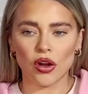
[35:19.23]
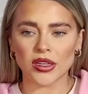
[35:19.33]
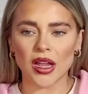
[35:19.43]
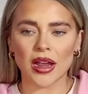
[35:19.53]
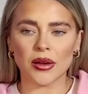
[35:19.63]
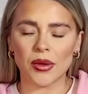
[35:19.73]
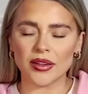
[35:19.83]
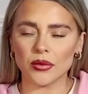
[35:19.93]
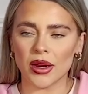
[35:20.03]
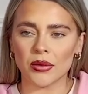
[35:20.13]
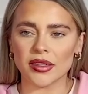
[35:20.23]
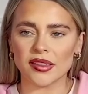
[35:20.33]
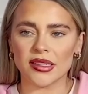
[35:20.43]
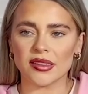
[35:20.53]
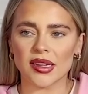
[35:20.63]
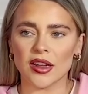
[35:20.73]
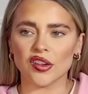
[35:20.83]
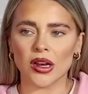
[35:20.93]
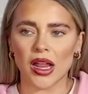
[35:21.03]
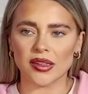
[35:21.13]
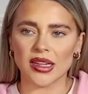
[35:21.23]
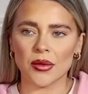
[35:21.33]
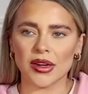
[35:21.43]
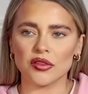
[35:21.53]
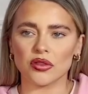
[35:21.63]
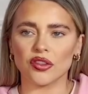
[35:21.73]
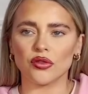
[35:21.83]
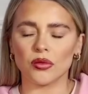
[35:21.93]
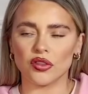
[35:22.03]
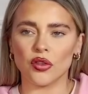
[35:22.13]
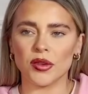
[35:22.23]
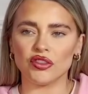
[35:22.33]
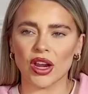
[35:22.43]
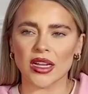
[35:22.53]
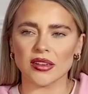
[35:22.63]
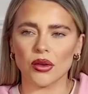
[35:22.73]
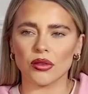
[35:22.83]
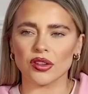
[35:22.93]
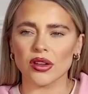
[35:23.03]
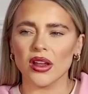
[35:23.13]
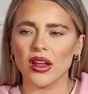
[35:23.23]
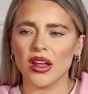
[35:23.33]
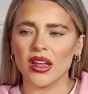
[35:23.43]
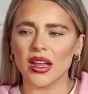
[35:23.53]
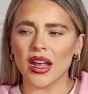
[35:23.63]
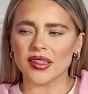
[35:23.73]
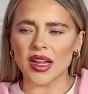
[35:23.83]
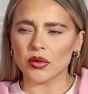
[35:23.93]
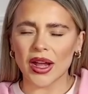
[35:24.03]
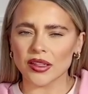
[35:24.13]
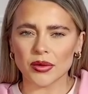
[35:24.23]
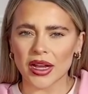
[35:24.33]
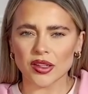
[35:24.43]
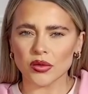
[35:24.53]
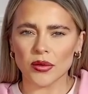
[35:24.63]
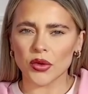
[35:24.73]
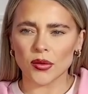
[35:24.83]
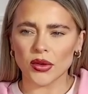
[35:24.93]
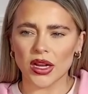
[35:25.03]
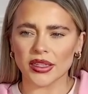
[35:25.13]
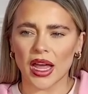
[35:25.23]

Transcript: And when I went to see the surgeon on the last day, when he took me drains out, I said, why does one boob look like that?